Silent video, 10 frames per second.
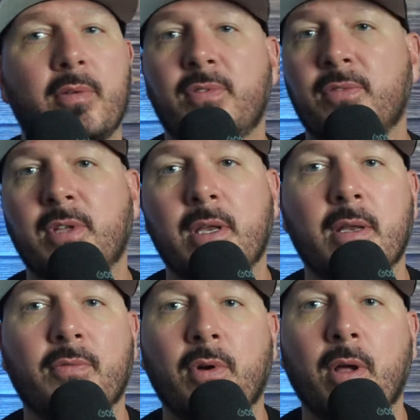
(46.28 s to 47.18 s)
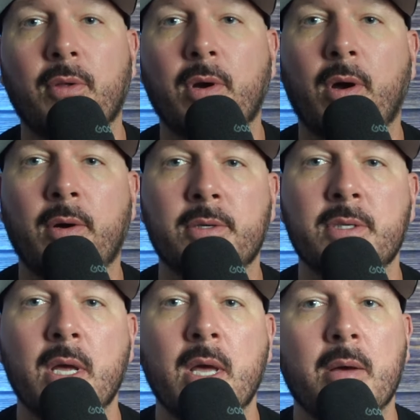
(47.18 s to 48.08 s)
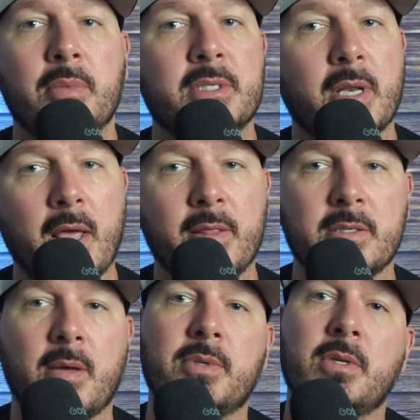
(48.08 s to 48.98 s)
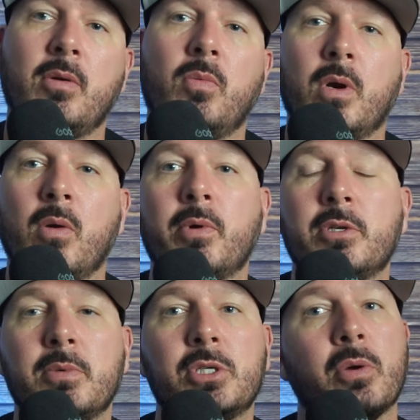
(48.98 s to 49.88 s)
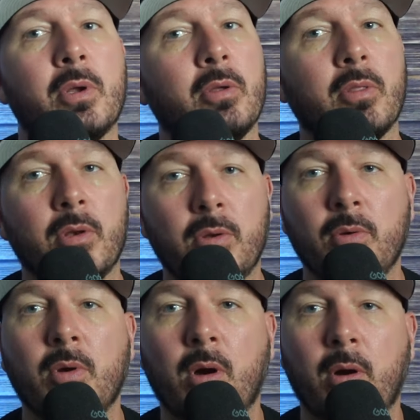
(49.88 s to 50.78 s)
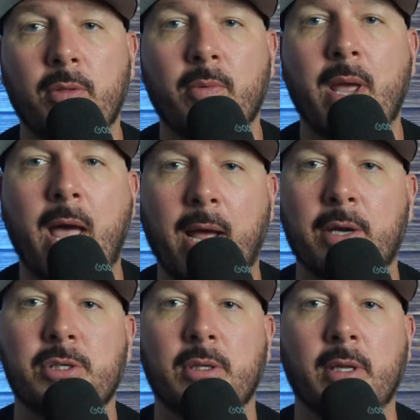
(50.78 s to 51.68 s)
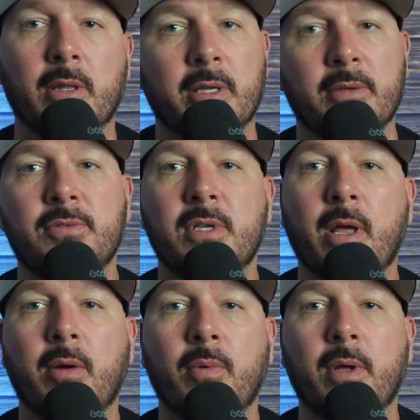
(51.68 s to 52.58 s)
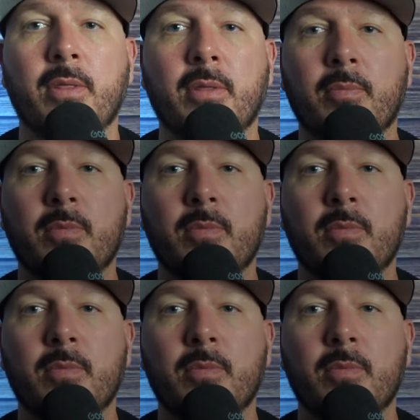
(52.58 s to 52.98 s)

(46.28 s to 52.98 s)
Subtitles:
15 different other cars, but today in this episode, we're going to be showing you the new car that we actually leave today with.